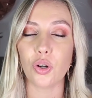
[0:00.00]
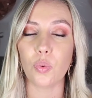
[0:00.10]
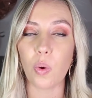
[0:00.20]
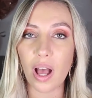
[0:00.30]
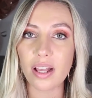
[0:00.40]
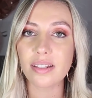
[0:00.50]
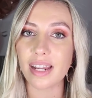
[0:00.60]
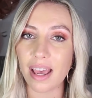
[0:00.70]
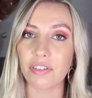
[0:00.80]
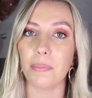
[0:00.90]
your worst
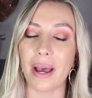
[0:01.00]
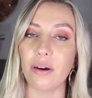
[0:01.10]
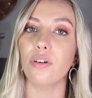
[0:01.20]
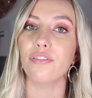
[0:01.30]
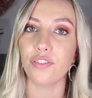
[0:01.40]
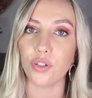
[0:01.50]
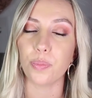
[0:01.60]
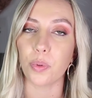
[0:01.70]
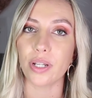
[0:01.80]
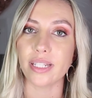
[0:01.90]
ever bout of
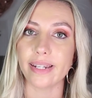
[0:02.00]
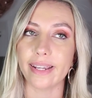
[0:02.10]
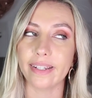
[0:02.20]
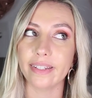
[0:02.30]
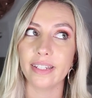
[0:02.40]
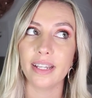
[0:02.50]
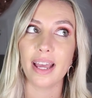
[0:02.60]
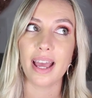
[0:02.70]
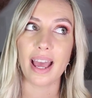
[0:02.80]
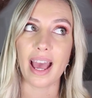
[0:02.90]
food poisoning
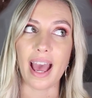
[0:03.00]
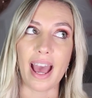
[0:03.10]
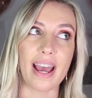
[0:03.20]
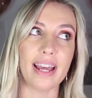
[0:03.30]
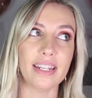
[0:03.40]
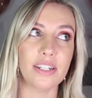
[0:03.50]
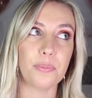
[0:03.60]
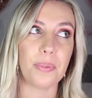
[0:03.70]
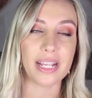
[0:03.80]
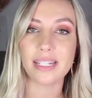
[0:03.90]
and
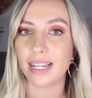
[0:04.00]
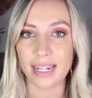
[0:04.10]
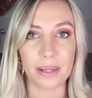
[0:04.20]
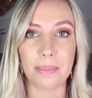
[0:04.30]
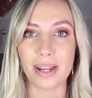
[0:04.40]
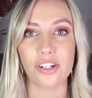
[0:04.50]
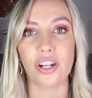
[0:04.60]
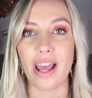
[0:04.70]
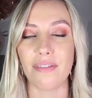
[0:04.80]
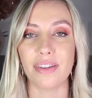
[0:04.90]
basically
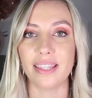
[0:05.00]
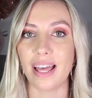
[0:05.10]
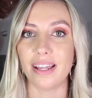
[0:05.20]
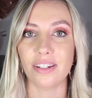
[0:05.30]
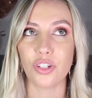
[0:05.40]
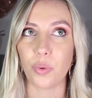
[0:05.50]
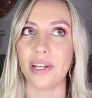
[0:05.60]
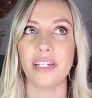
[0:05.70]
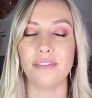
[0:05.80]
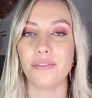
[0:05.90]
imagine having that
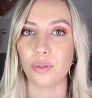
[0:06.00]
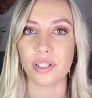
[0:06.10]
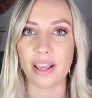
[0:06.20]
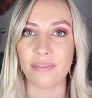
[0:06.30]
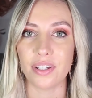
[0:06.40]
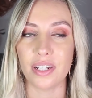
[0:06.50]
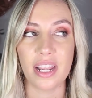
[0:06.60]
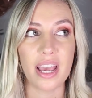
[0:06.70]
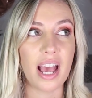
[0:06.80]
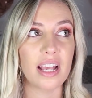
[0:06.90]
24/7.
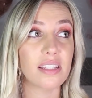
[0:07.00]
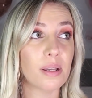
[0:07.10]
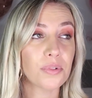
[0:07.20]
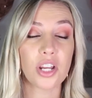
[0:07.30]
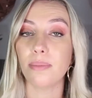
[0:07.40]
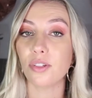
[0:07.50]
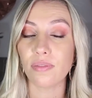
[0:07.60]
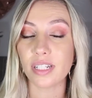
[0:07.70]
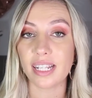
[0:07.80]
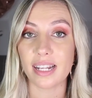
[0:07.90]
Sometimes,
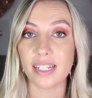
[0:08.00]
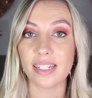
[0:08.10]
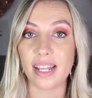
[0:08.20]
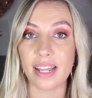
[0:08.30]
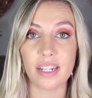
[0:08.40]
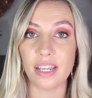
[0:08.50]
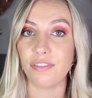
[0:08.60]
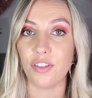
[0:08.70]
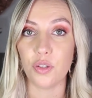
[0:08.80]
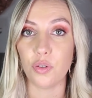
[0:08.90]
obviously, as I said,
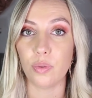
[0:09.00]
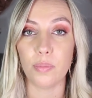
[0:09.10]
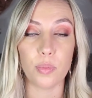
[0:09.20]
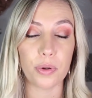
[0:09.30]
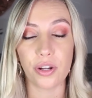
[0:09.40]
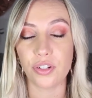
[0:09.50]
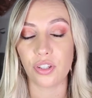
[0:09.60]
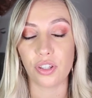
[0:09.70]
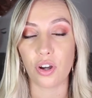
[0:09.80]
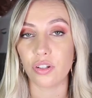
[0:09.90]
if you're more prone
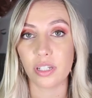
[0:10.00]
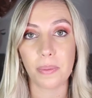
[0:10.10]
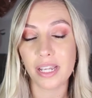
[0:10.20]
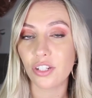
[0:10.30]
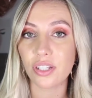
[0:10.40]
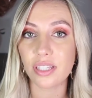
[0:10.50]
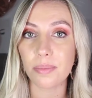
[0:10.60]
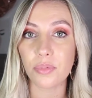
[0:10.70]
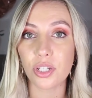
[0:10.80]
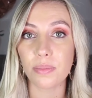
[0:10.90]
to the constipation
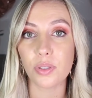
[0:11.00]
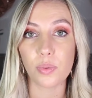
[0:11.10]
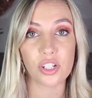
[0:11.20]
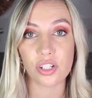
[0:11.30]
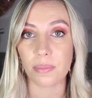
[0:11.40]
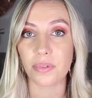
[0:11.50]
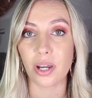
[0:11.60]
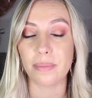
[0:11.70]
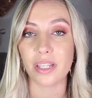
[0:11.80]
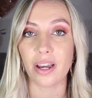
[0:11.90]
symptoms, which
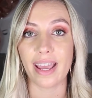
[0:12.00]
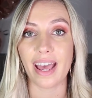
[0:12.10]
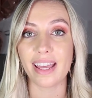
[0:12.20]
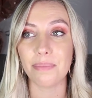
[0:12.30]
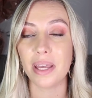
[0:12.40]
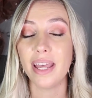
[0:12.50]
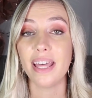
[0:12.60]
sometimes I am,